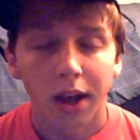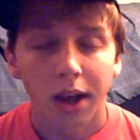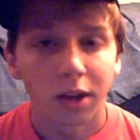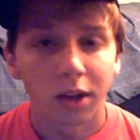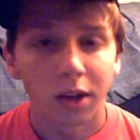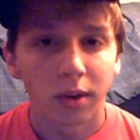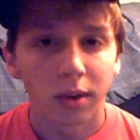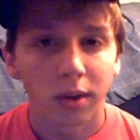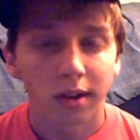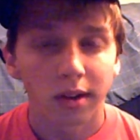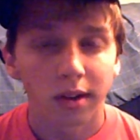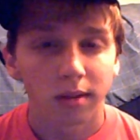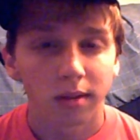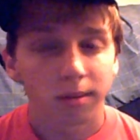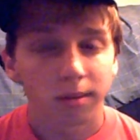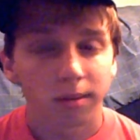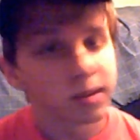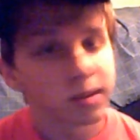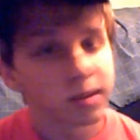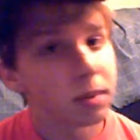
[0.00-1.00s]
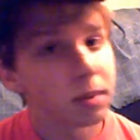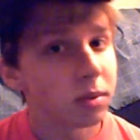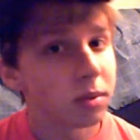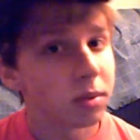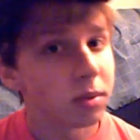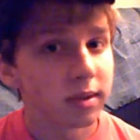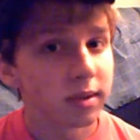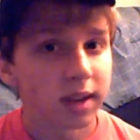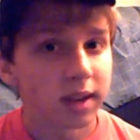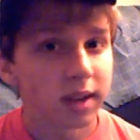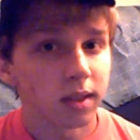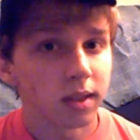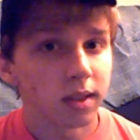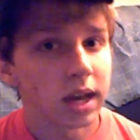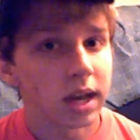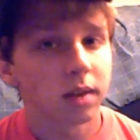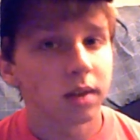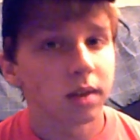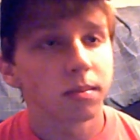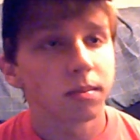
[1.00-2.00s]
And you would, some people would say
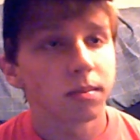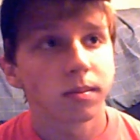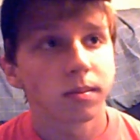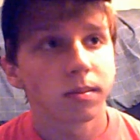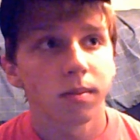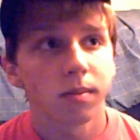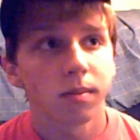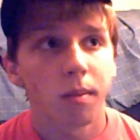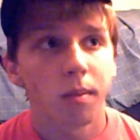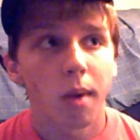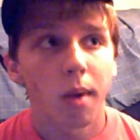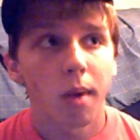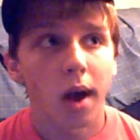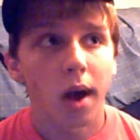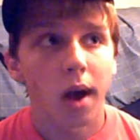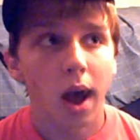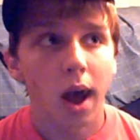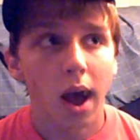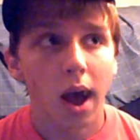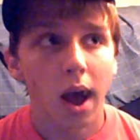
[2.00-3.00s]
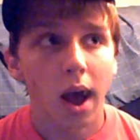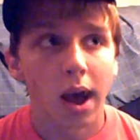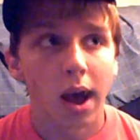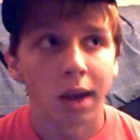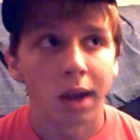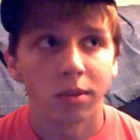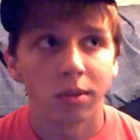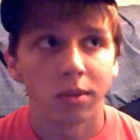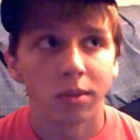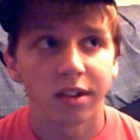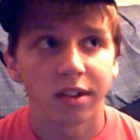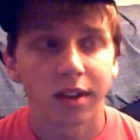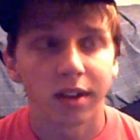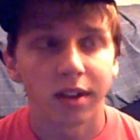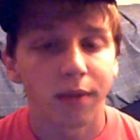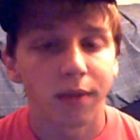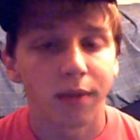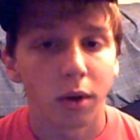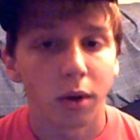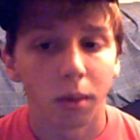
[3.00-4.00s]
that I am just
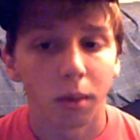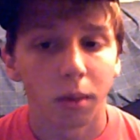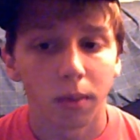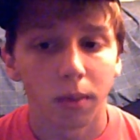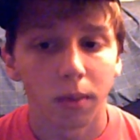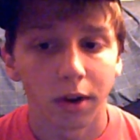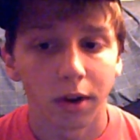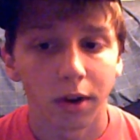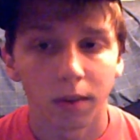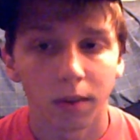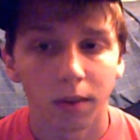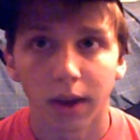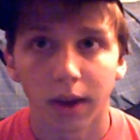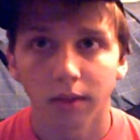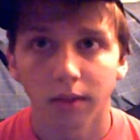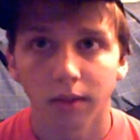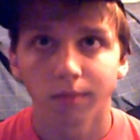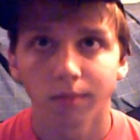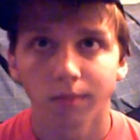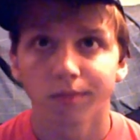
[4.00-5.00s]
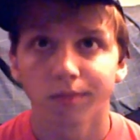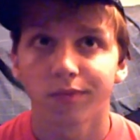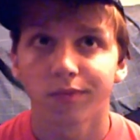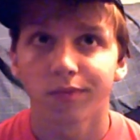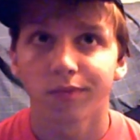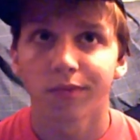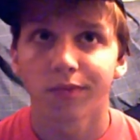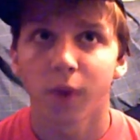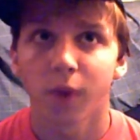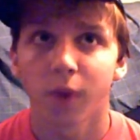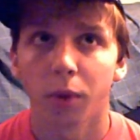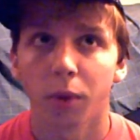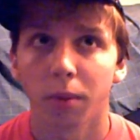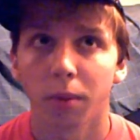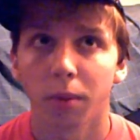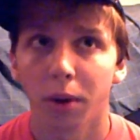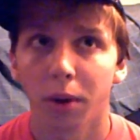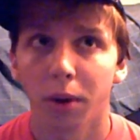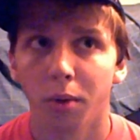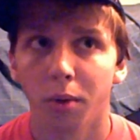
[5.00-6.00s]
not following, you know, I'm not following
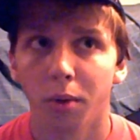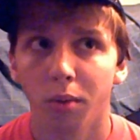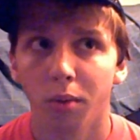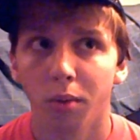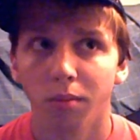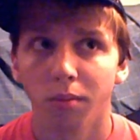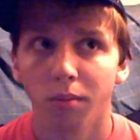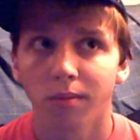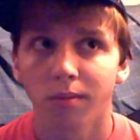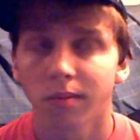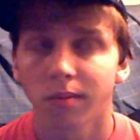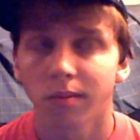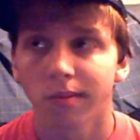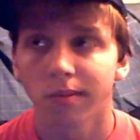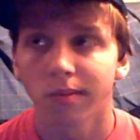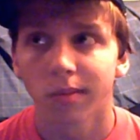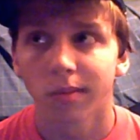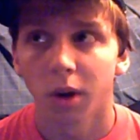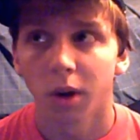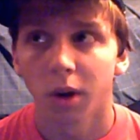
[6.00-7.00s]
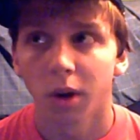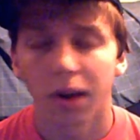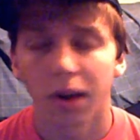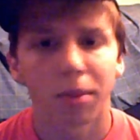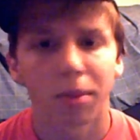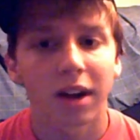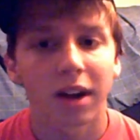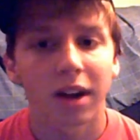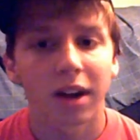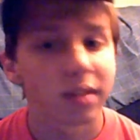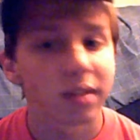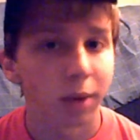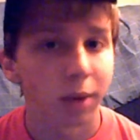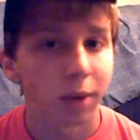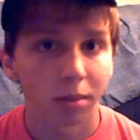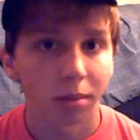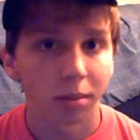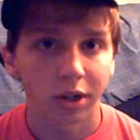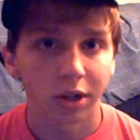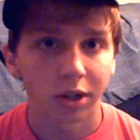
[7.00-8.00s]
my own, or not practicing what
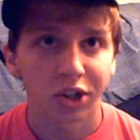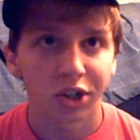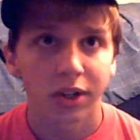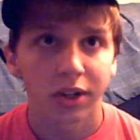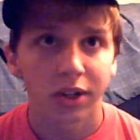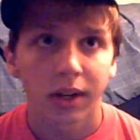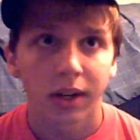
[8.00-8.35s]
I preach.